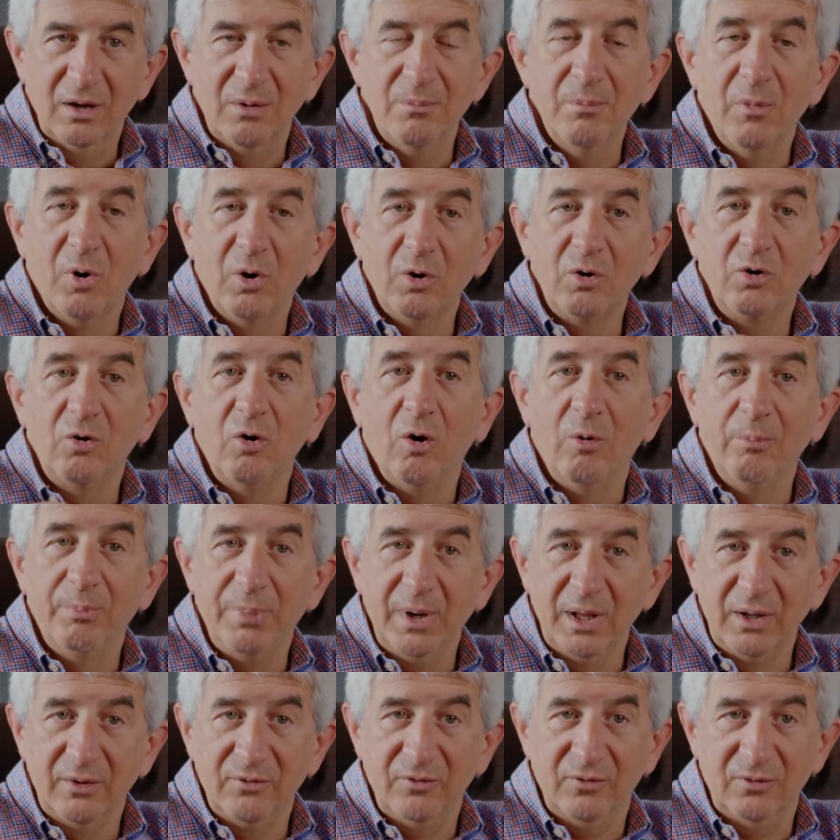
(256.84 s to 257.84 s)
a more
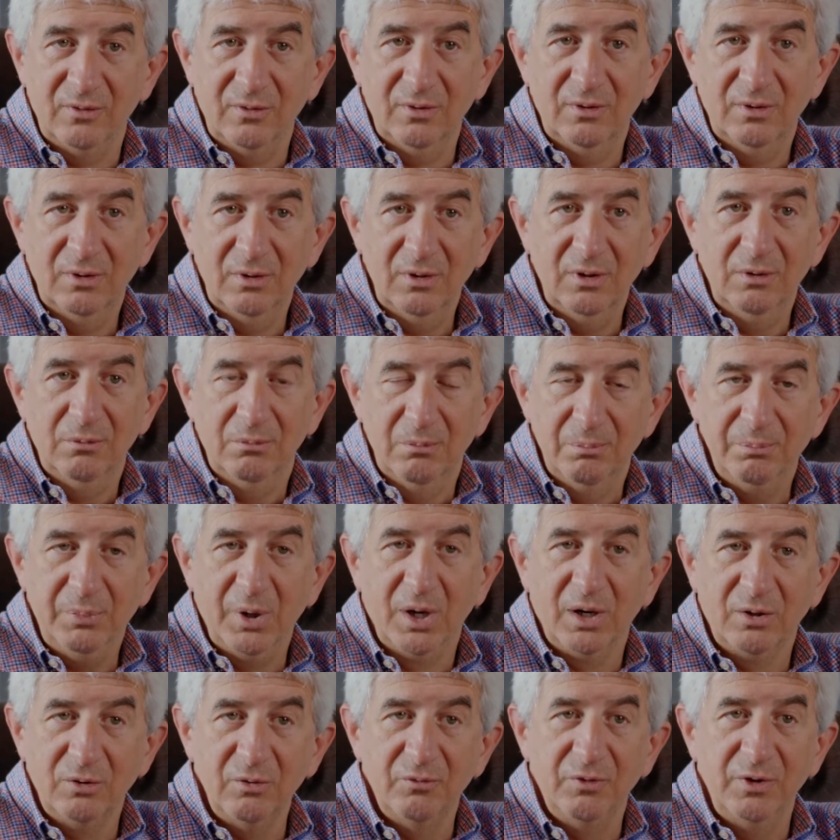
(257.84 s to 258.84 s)
complex
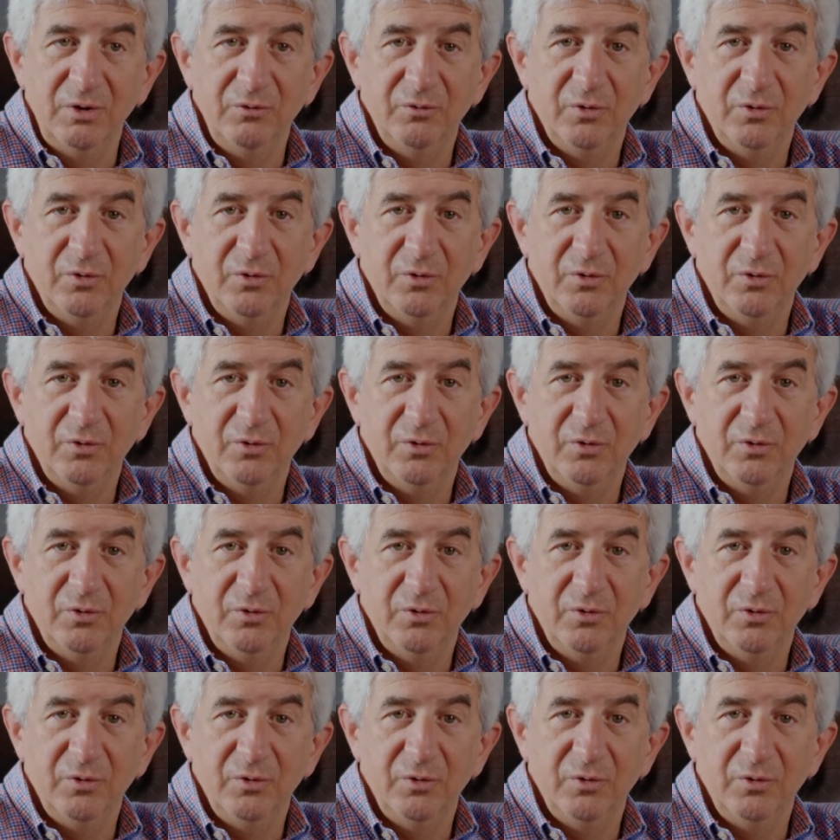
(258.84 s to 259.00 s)
part of the